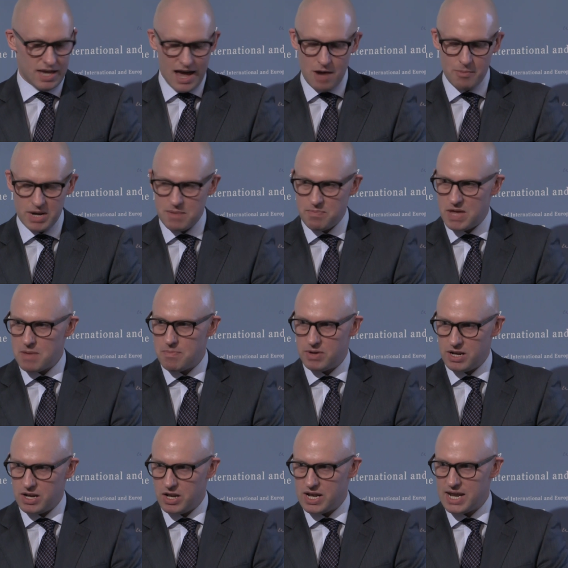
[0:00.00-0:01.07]
How many
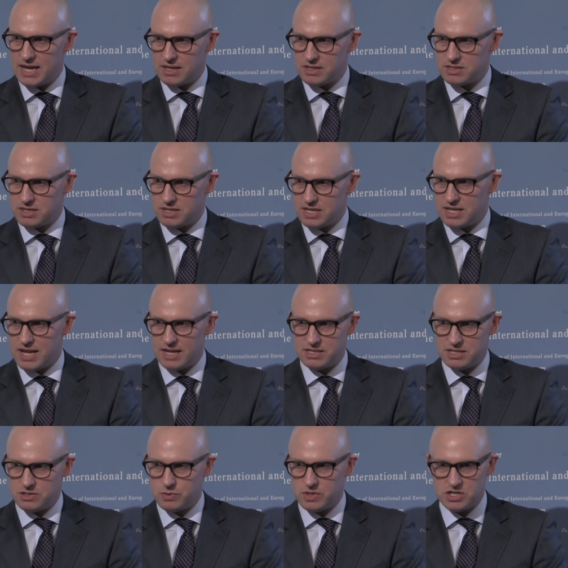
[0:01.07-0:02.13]
people are linked and
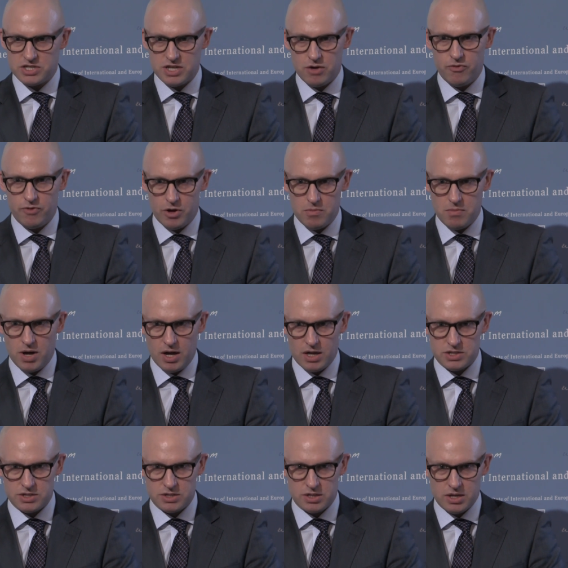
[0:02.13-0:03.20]
connected to each cell phone
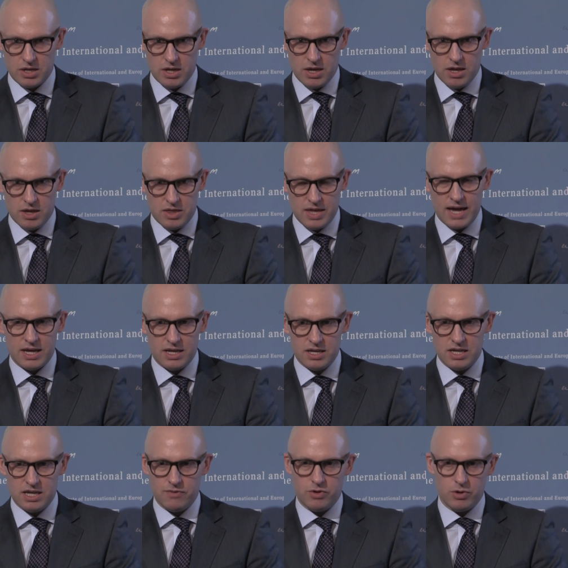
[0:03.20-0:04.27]
mast? That
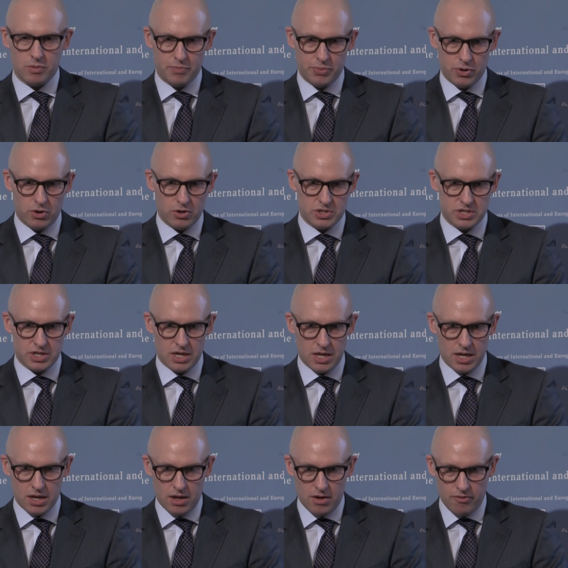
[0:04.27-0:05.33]
can give you a
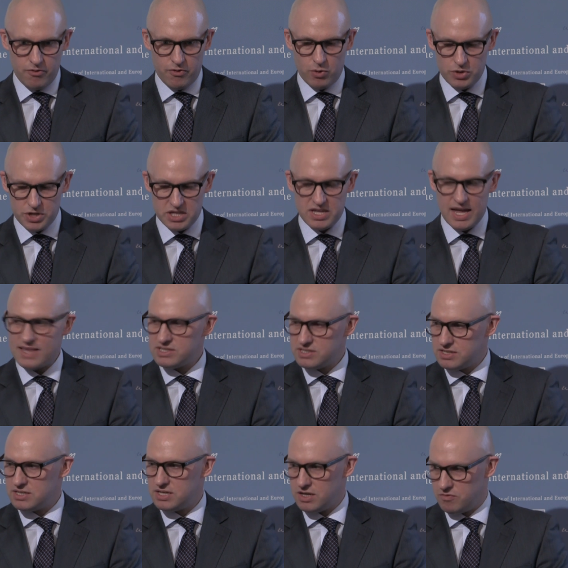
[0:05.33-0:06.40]
proxy for the
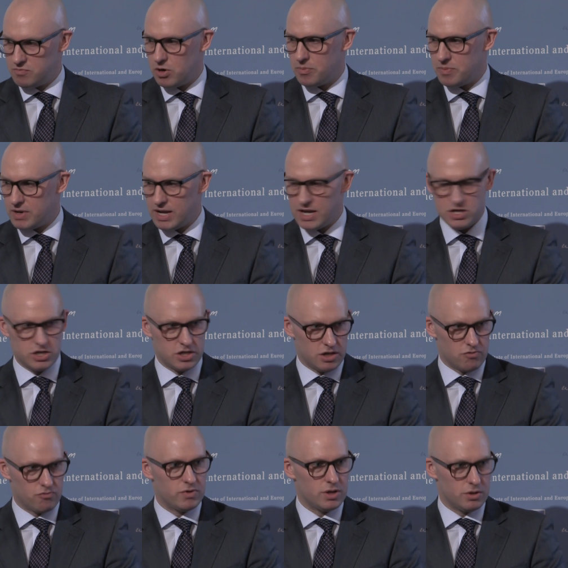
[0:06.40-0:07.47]
density of population
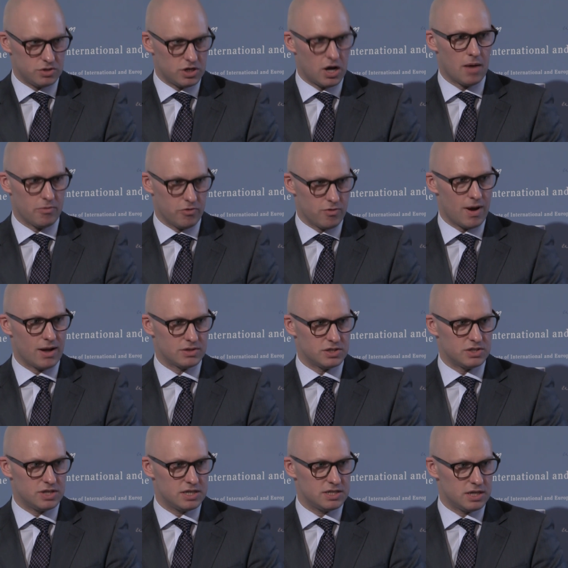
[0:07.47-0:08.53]
in real time throughout
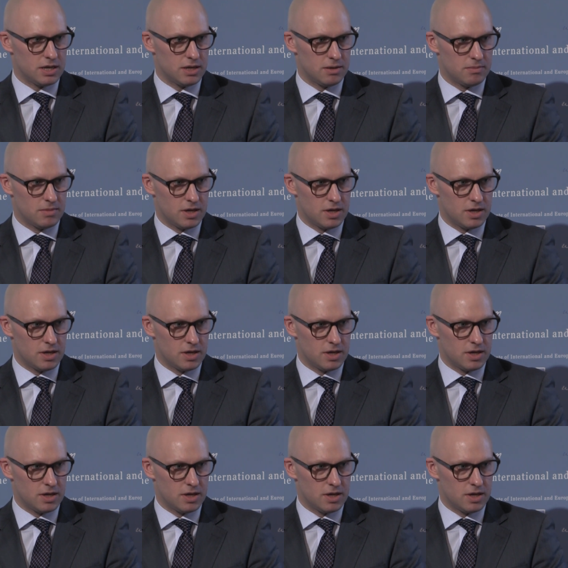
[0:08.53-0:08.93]
a city.